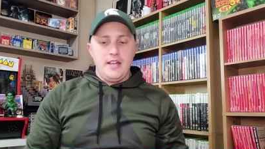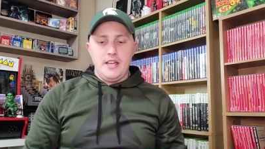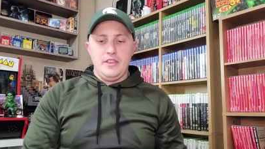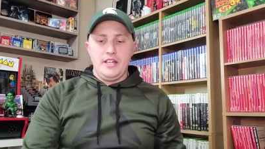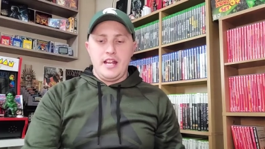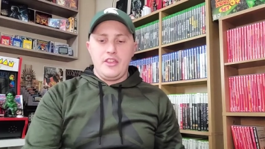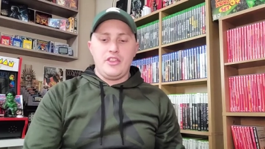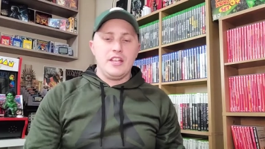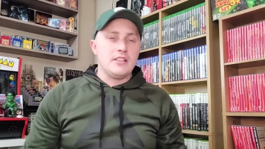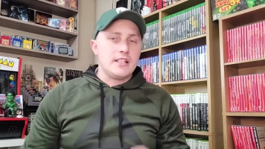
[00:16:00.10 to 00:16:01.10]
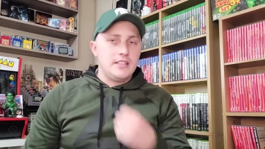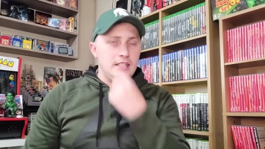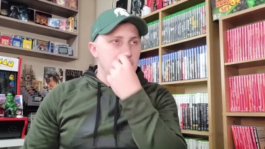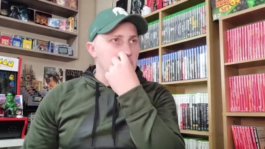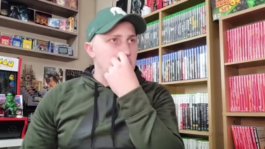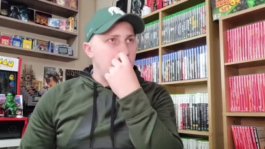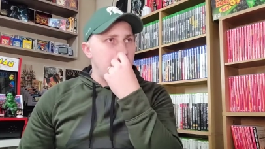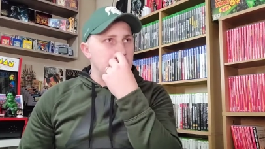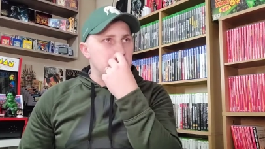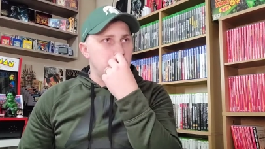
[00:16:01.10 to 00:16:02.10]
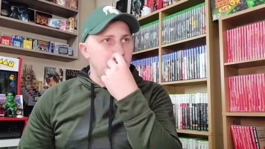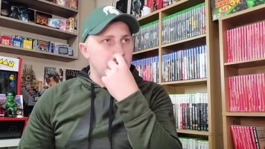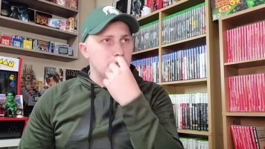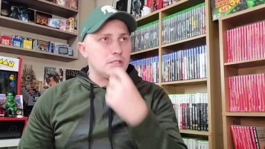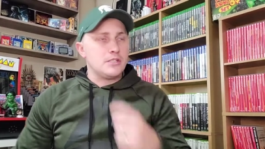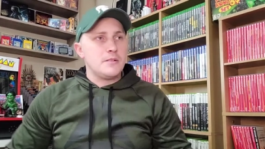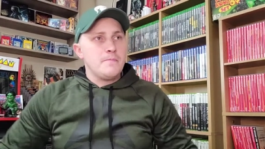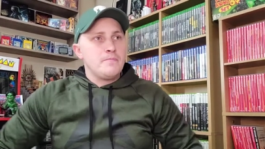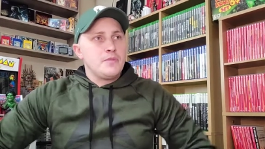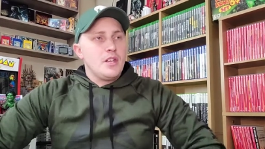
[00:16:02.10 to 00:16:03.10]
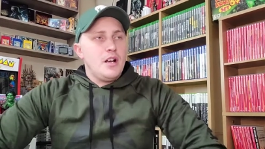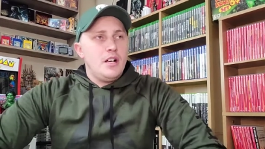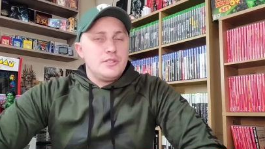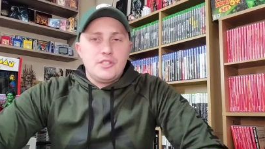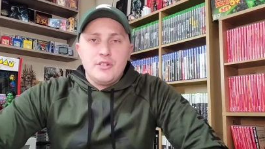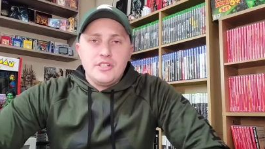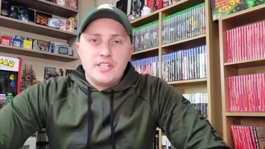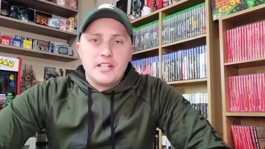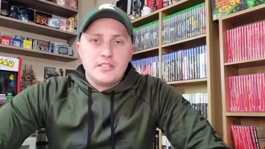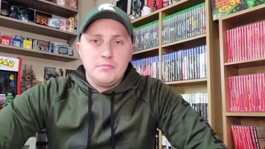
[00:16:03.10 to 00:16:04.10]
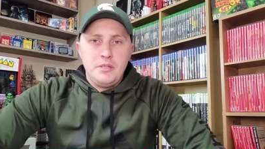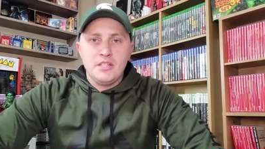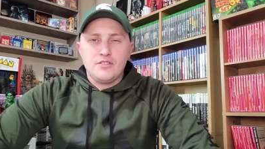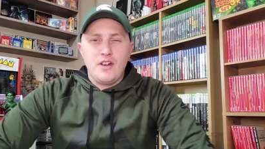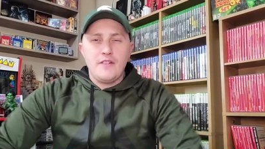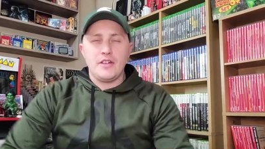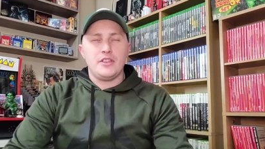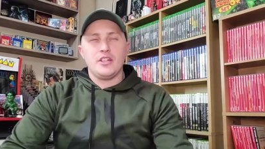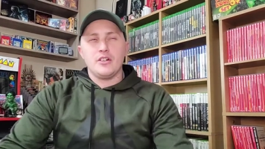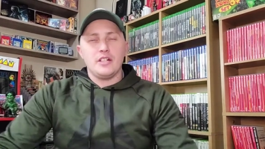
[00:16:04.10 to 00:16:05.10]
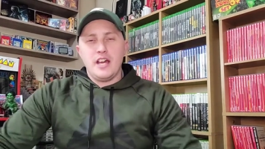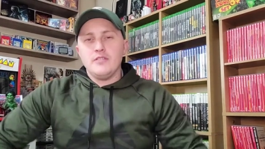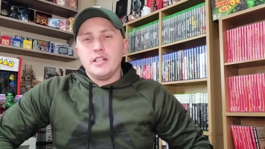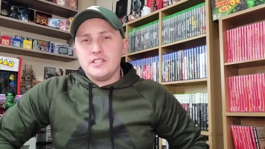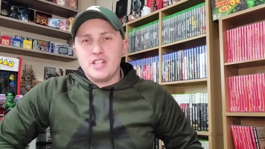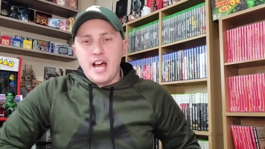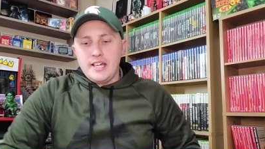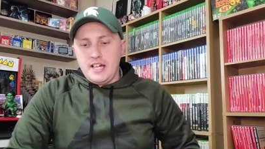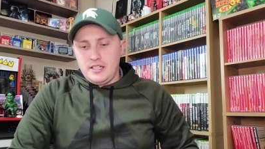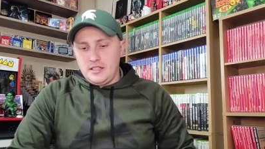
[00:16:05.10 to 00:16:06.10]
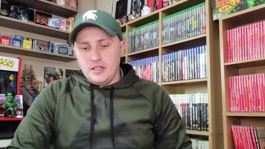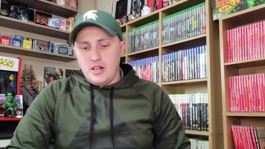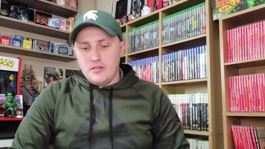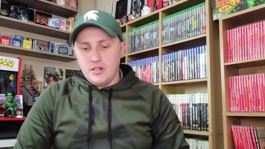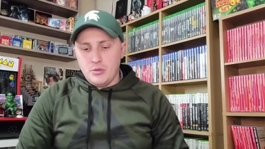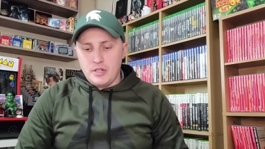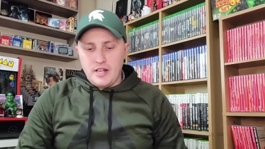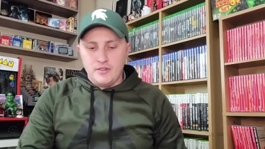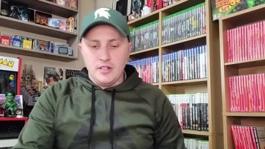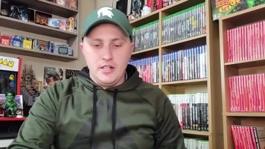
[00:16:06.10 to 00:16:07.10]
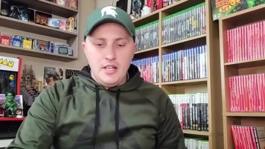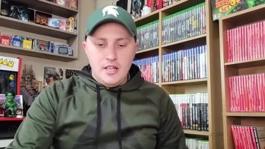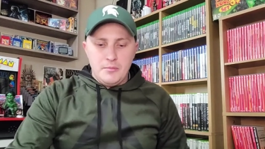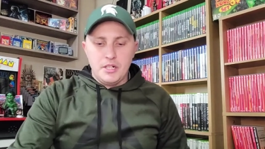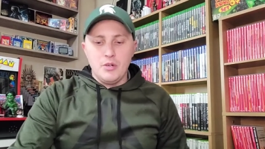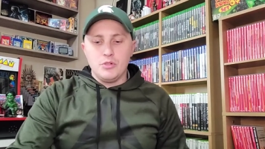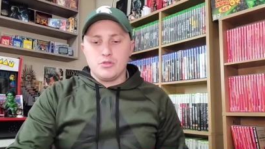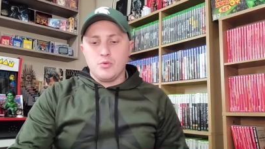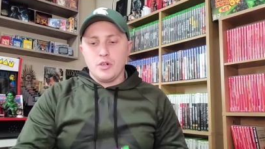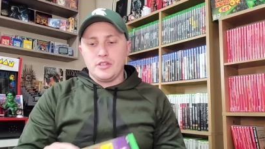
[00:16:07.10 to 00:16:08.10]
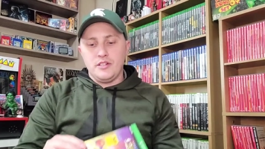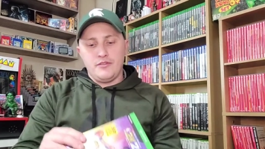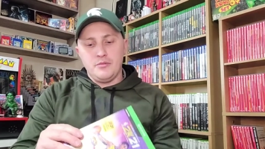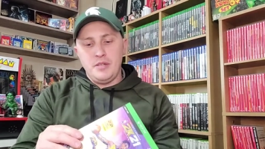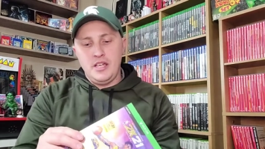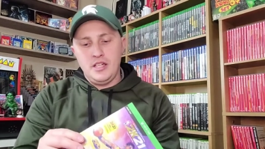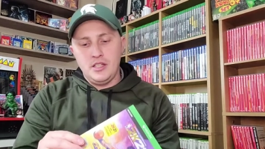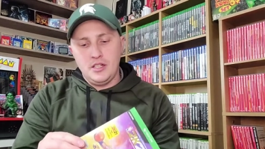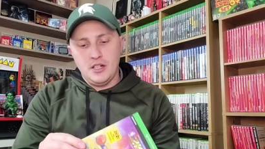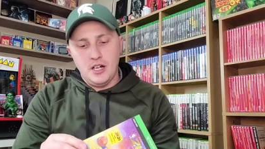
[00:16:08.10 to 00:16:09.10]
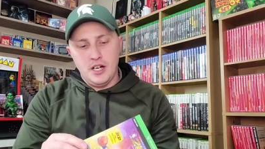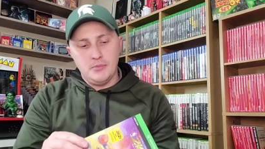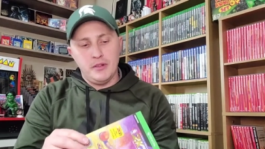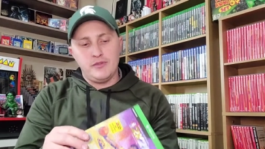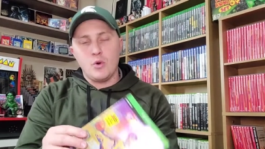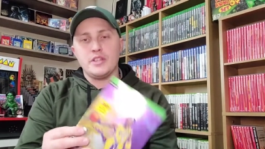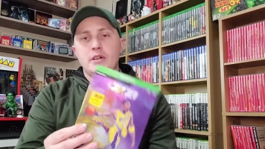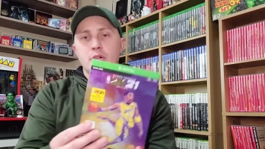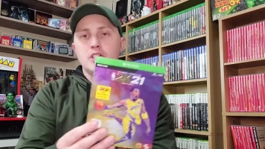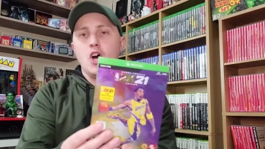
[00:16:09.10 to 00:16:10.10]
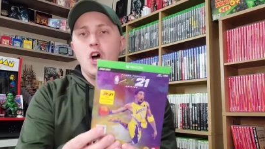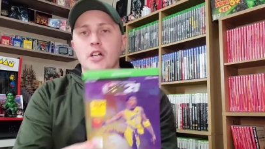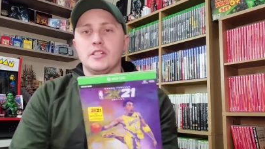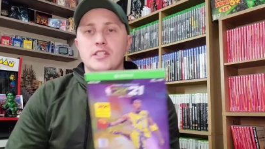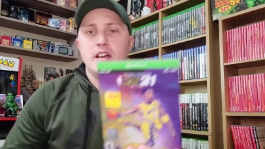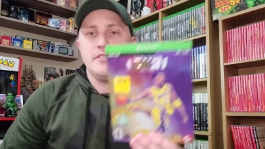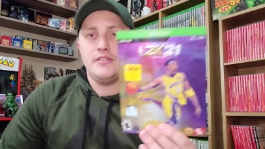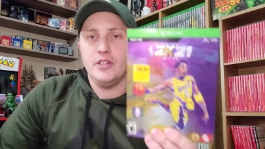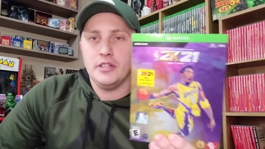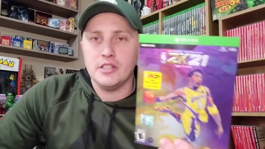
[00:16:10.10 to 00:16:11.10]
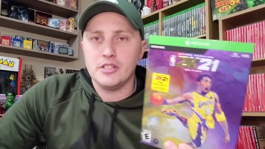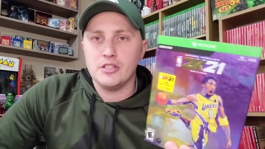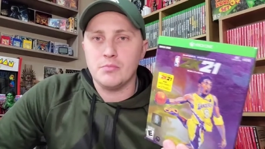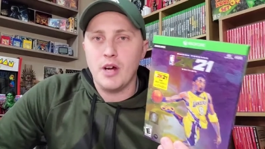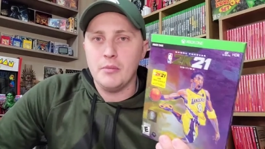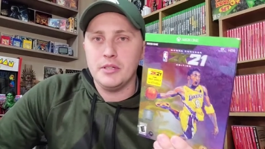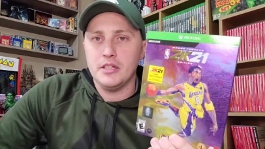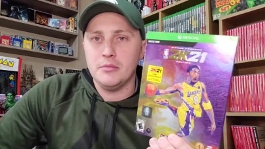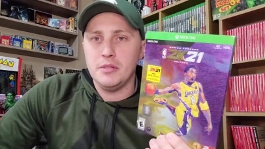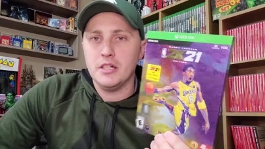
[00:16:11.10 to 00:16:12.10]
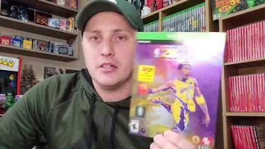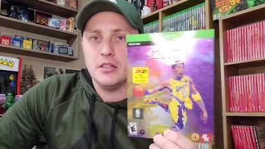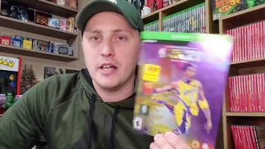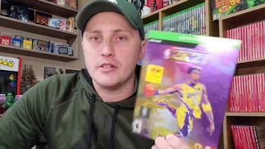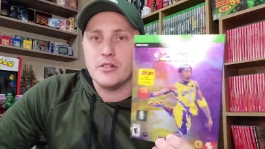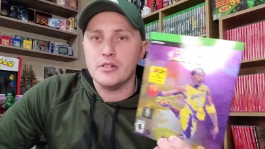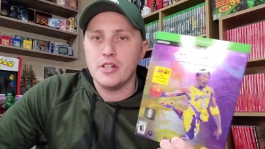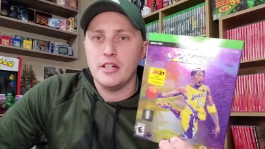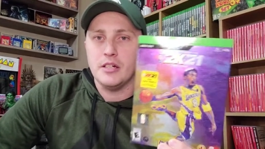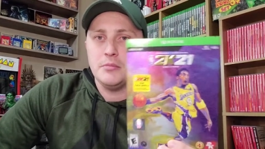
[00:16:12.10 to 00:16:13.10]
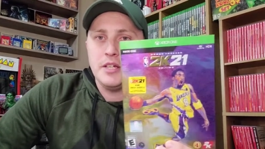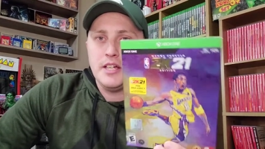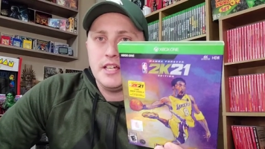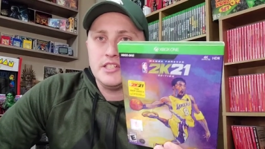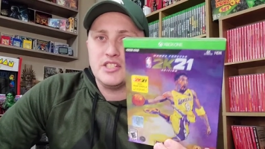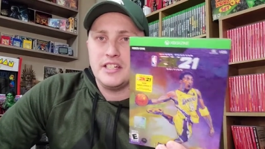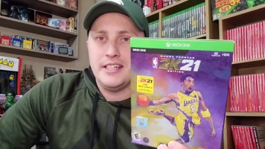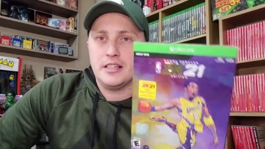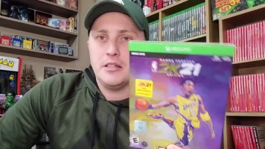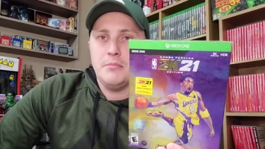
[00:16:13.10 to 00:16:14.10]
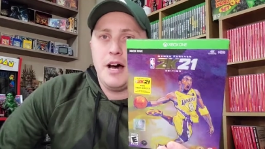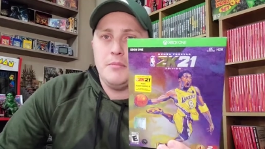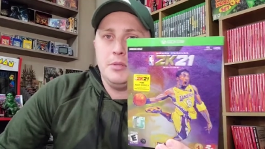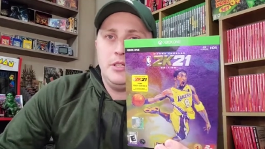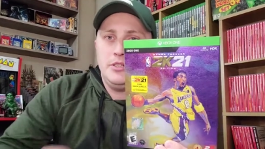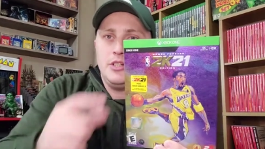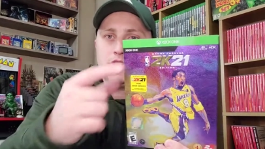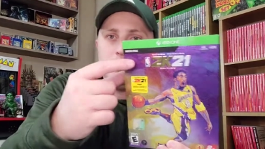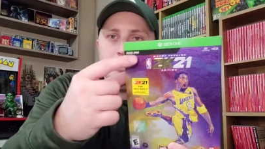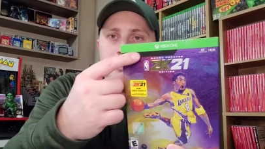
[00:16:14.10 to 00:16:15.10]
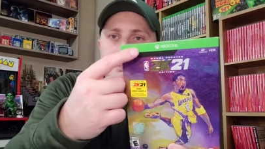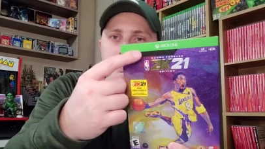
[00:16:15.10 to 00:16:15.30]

and then I think like the uh, Xbox uh, Series X and PS5, I think are going to have like Zion on the cover or whatever but it was worth it for me um, before they were gone because I have a feeling this is probably going to be a collector's item is to get the Mamba edition